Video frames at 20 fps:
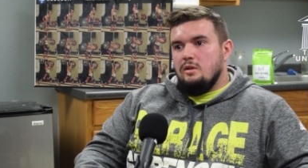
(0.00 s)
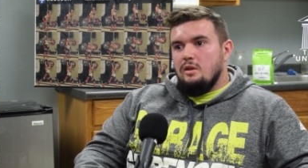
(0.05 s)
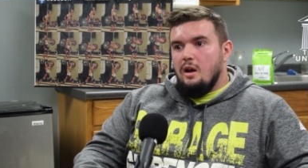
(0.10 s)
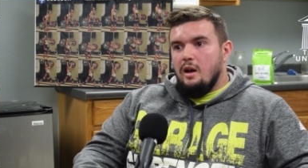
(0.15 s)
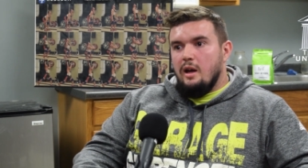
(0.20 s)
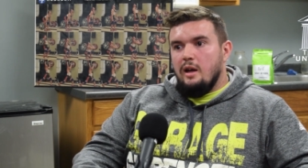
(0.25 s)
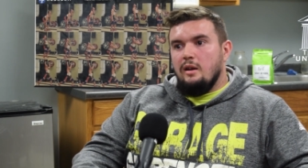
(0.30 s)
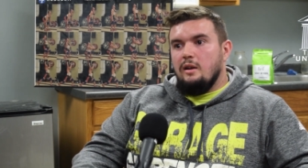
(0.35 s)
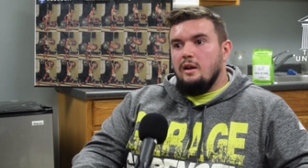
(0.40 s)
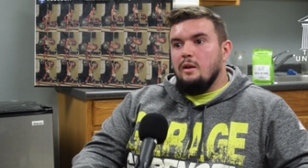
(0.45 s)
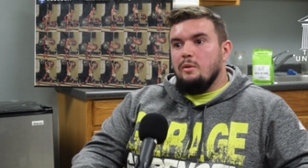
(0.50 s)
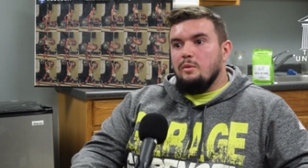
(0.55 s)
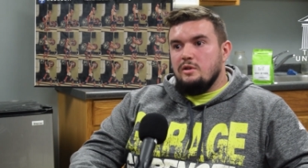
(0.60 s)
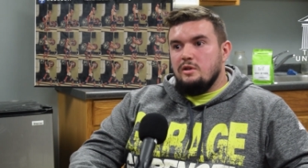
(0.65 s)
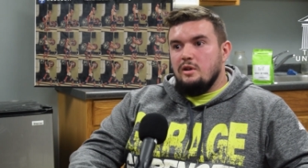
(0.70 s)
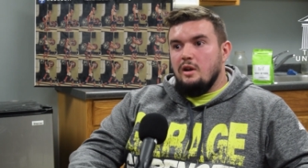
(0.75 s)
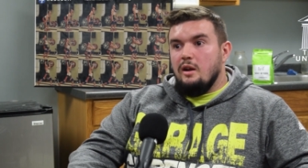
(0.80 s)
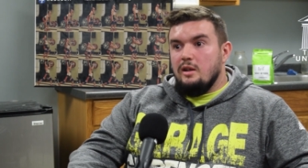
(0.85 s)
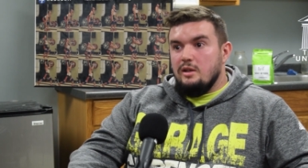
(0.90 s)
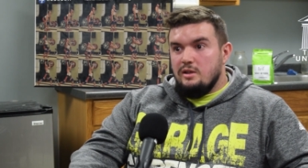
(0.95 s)
hanging out with
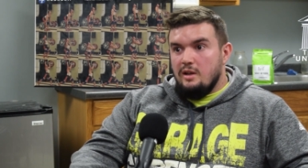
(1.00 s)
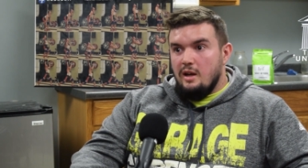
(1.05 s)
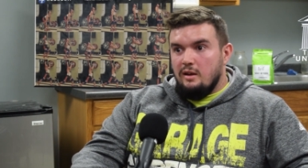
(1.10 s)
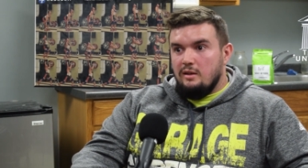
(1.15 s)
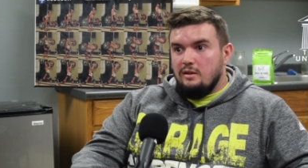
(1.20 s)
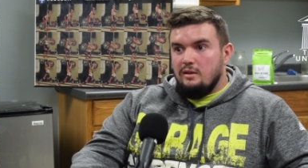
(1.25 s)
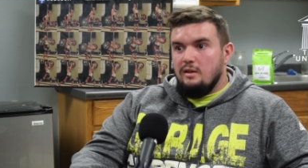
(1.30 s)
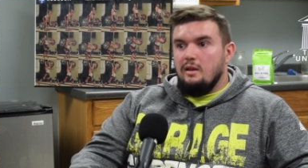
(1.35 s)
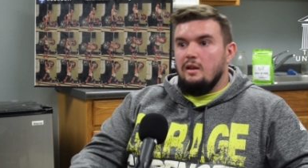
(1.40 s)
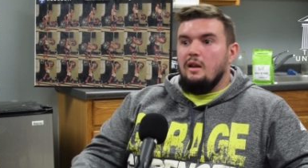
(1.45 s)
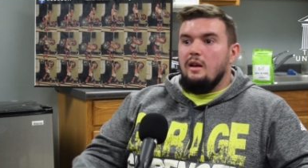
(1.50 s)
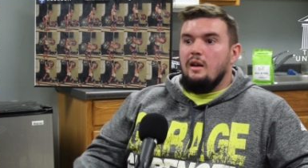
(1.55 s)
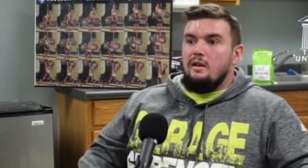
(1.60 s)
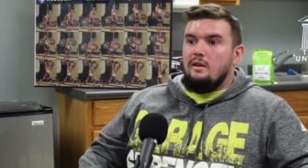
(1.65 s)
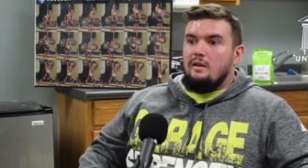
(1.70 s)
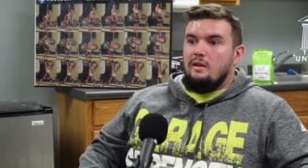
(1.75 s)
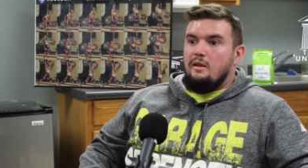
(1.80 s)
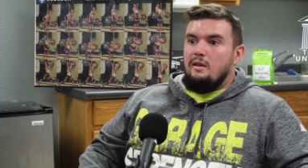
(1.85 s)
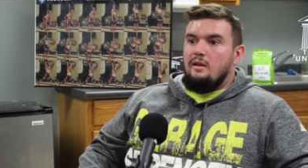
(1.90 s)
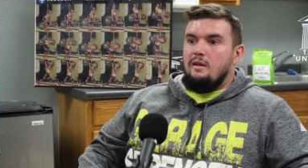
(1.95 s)
Johnny Jackson a
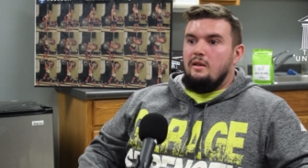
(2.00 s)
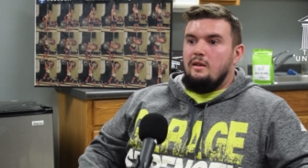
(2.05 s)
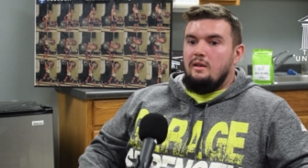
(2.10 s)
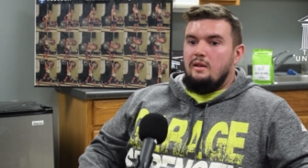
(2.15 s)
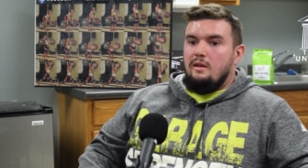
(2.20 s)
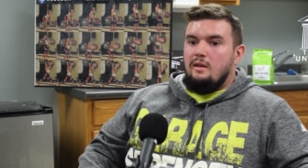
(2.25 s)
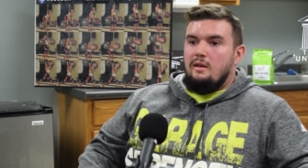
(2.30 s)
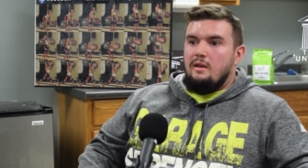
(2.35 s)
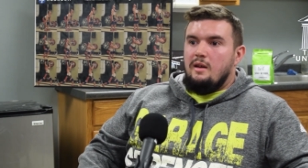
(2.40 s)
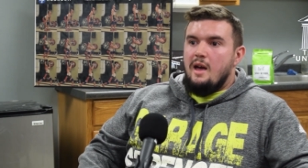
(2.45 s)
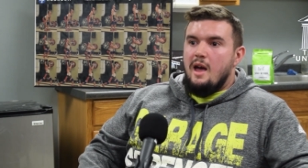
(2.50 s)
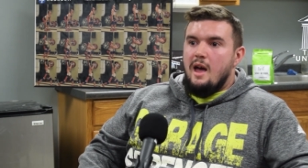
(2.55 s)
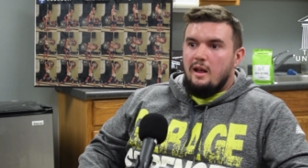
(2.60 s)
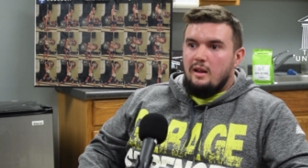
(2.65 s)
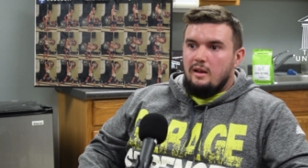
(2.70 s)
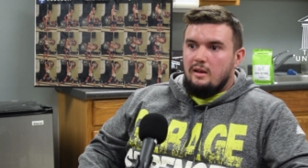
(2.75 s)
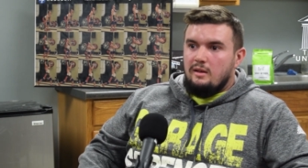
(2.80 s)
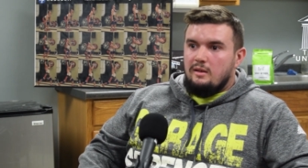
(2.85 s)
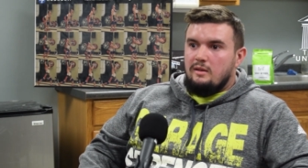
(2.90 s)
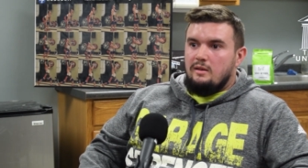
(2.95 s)
lot. Yeah.
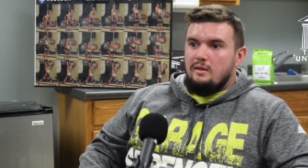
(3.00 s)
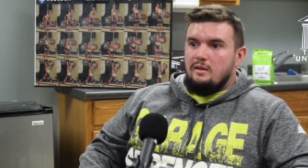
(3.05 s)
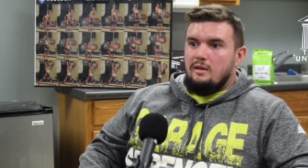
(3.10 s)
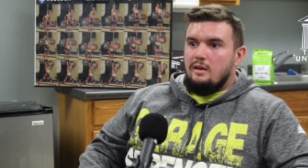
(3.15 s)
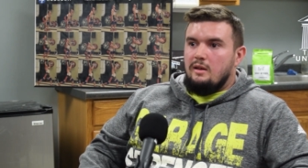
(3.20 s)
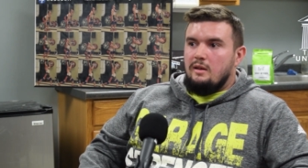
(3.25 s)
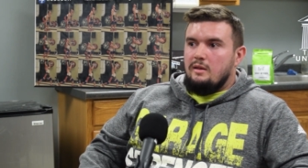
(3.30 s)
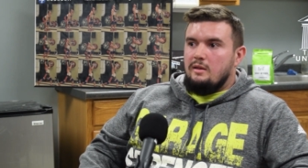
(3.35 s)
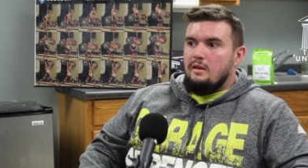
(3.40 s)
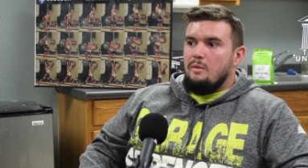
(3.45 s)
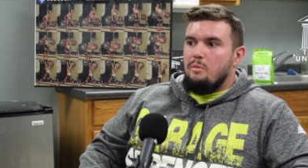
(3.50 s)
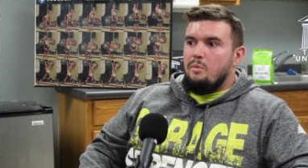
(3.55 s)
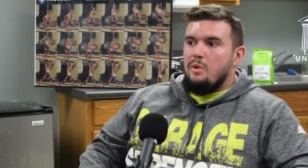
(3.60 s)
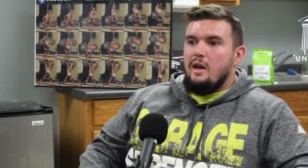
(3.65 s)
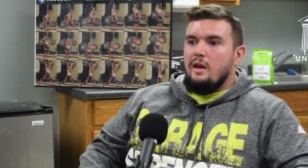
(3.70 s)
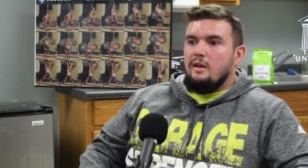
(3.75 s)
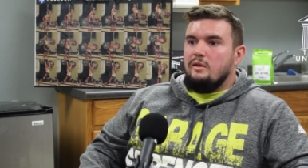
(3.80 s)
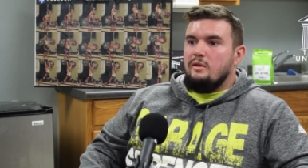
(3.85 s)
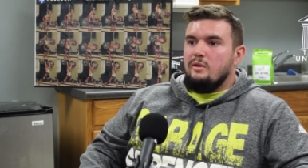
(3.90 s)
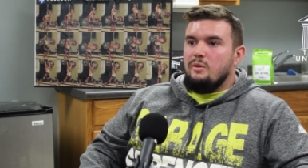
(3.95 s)
Alex, like the
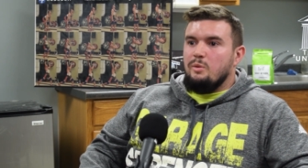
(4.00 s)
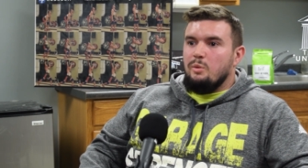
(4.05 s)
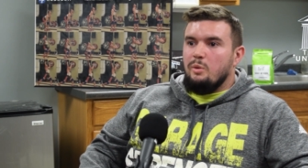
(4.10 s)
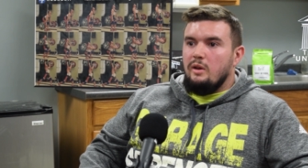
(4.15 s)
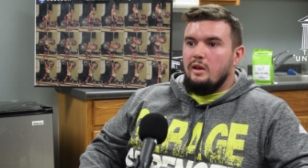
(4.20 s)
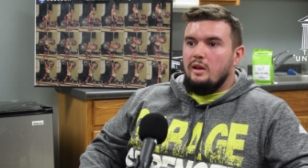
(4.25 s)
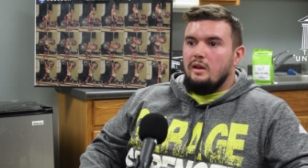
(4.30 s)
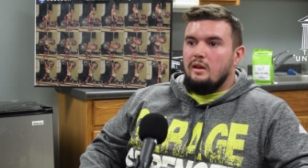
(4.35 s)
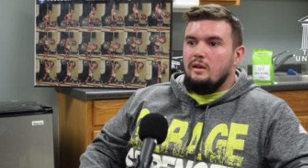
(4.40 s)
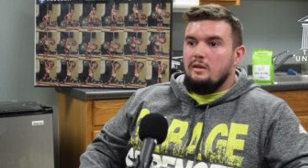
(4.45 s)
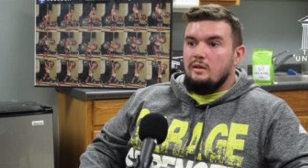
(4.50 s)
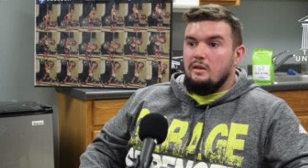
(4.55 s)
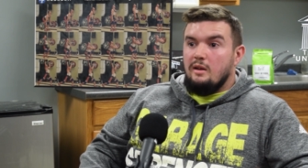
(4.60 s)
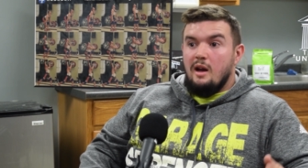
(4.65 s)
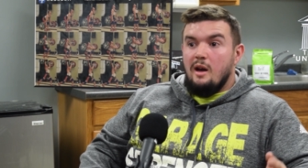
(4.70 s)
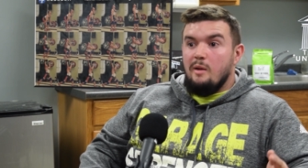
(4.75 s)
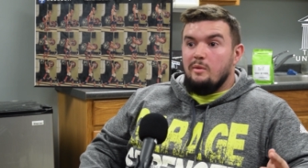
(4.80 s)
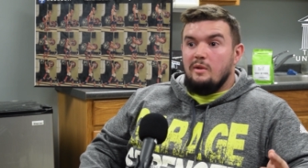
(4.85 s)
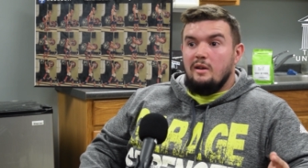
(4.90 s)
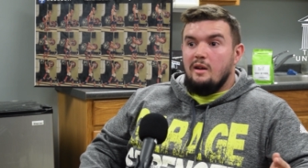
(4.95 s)
past three, the
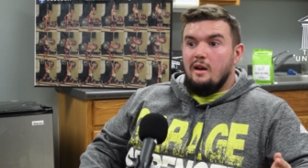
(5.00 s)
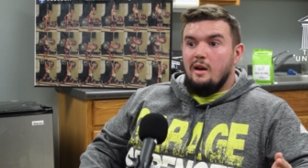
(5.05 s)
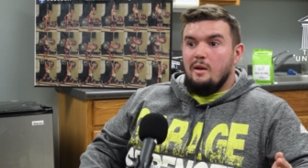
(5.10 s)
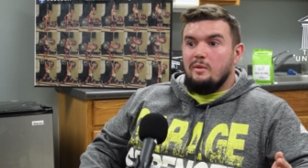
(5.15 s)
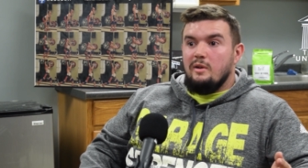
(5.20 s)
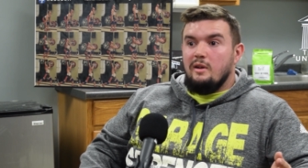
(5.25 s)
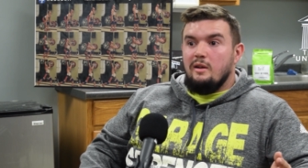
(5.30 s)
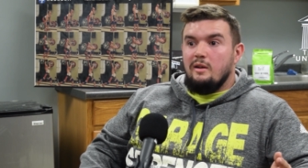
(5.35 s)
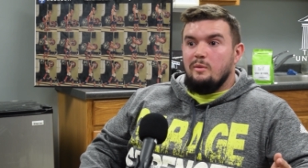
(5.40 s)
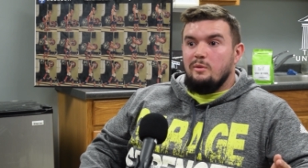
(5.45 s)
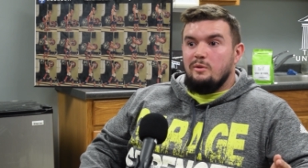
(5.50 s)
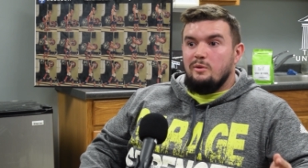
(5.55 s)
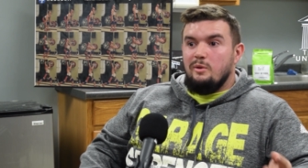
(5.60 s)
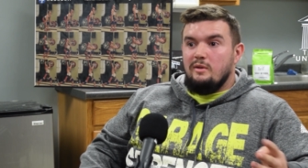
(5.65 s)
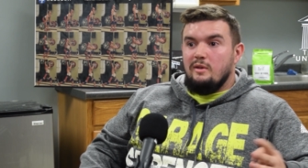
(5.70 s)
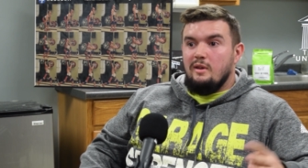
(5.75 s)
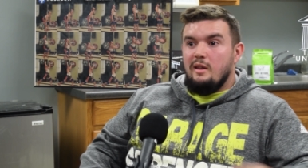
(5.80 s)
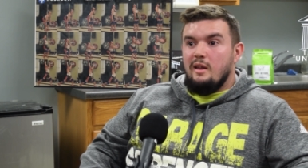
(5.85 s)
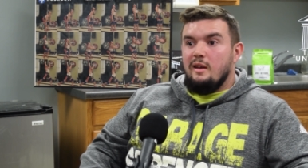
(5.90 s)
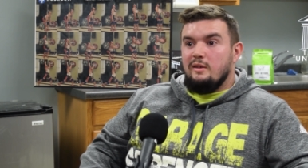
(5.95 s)
common denominator
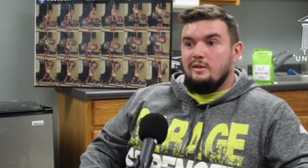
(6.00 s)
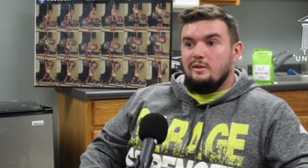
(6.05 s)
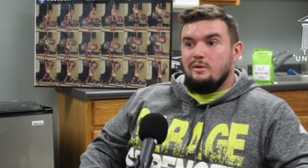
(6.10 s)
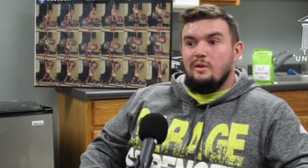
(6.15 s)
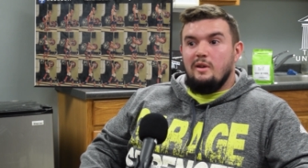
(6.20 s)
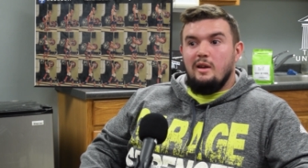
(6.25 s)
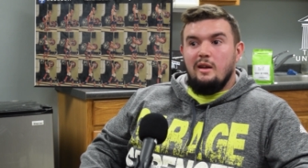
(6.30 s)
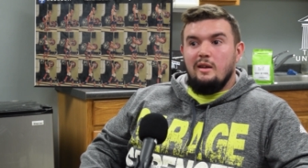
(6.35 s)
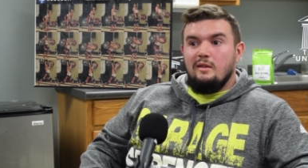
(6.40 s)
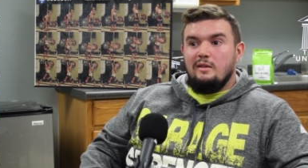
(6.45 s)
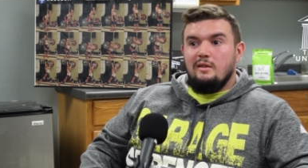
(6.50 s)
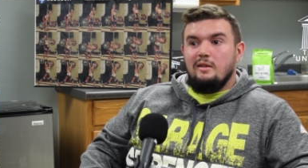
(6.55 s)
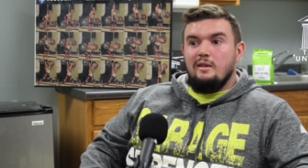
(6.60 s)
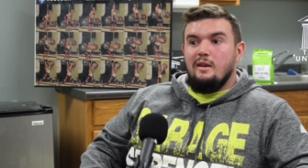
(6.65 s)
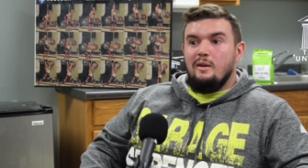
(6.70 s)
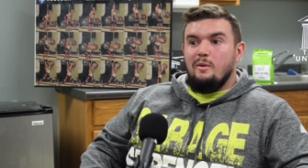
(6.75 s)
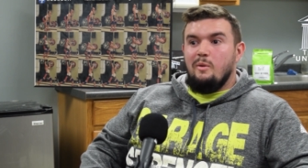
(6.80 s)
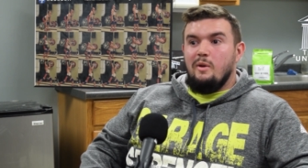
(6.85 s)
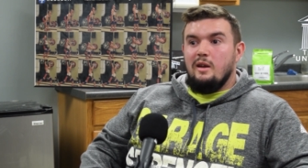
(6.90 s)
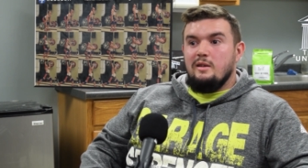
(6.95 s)
between the last three
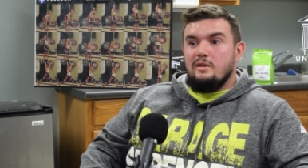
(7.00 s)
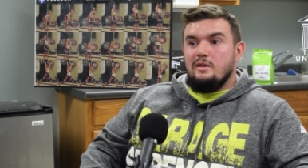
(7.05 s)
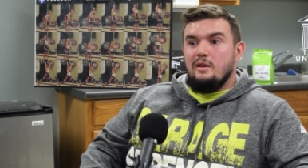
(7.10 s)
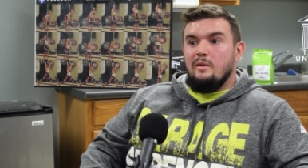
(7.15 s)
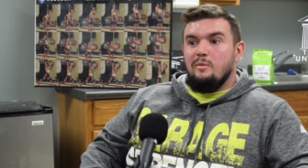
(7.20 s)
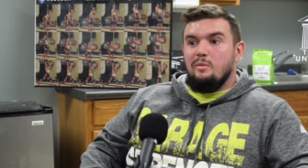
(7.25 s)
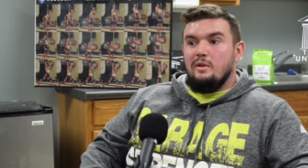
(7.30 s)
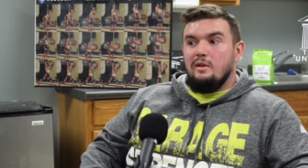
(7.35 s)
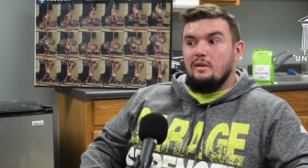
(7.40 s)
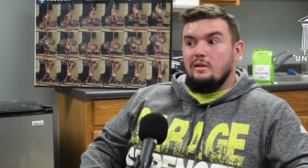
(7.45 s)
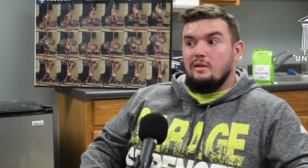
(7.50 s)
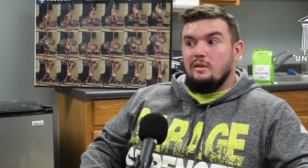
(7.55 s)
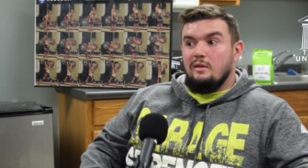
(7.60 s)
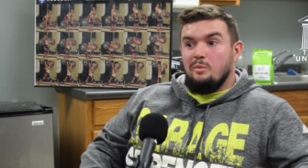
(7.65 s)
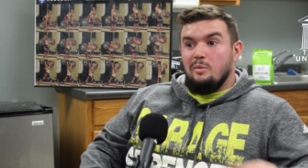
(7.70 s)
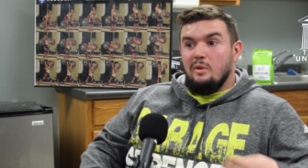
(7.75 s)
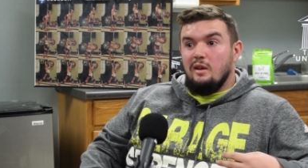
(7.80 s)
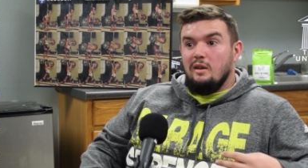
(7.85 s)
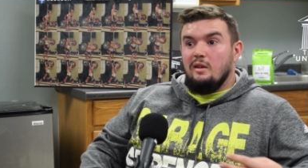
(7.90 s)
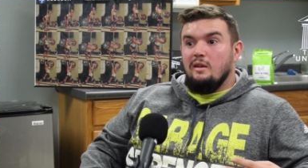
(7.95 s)
NCAA weight champions
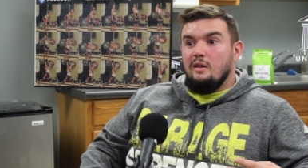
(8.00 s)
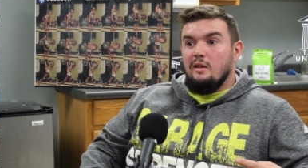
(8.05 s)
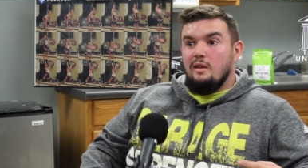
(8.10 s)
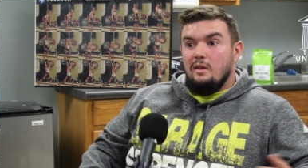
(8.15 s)
is me.